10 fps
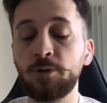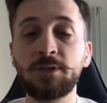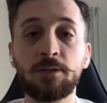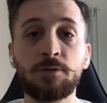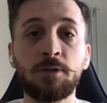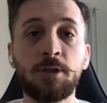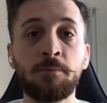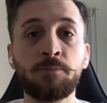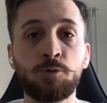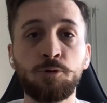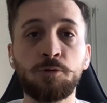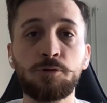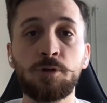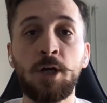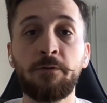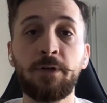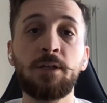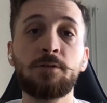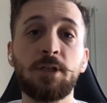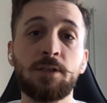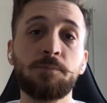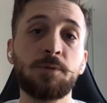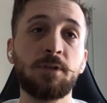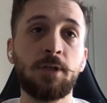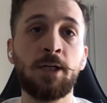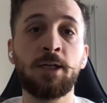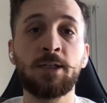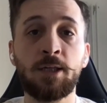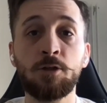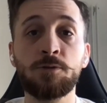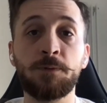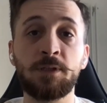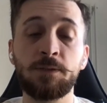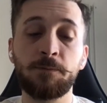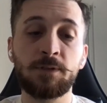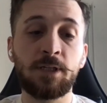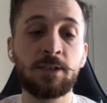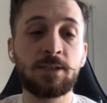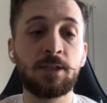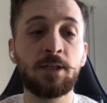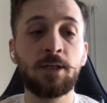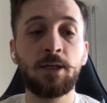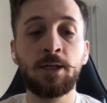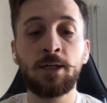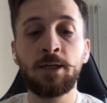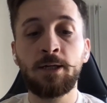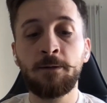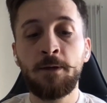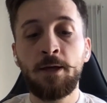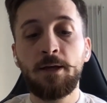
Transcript: point out the tools, we need to adopt the chaos principles. It's the